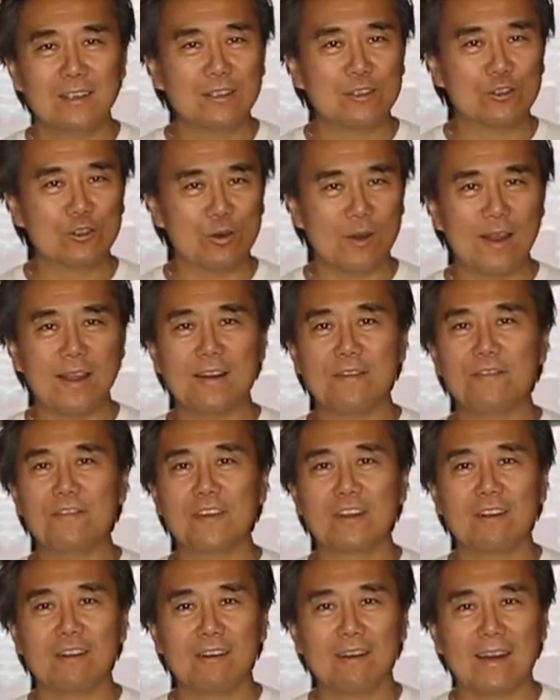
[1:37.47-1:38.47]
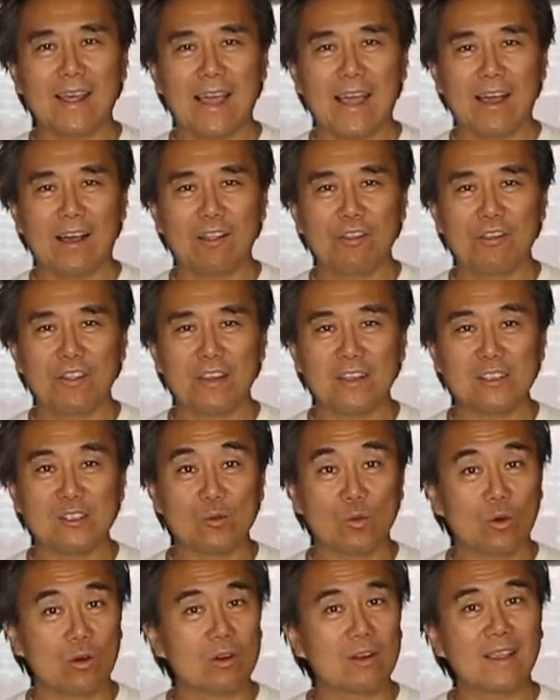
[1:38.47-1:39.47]
trying to figure out how things
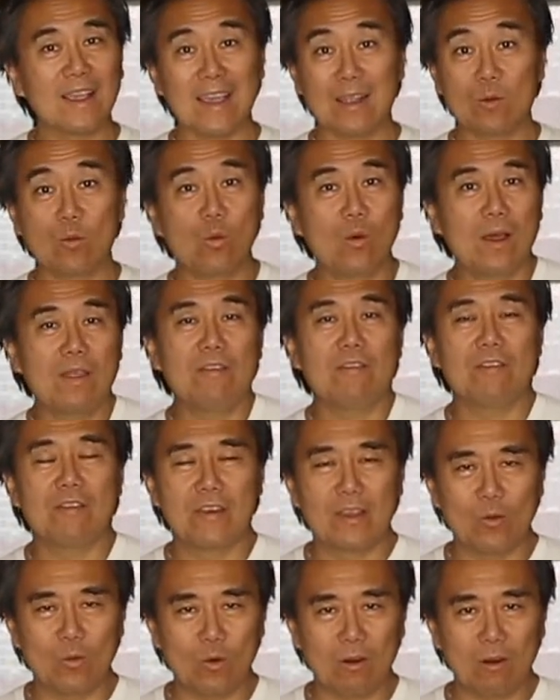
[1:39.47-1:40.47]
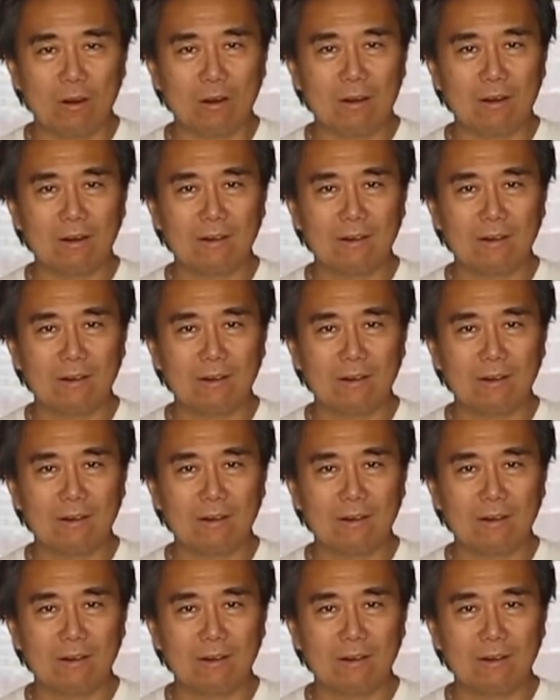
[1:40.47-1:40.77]
work and whether they work.